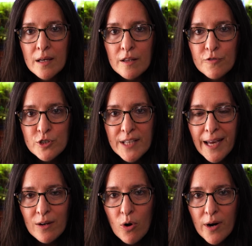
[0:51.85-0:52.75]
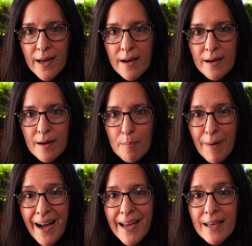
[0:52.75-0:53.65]
The first category,
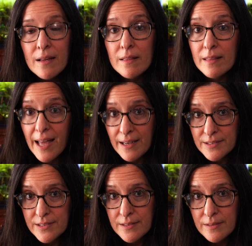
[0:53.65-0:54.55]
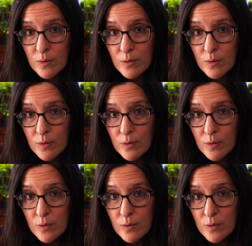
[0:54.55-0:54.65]
buy less.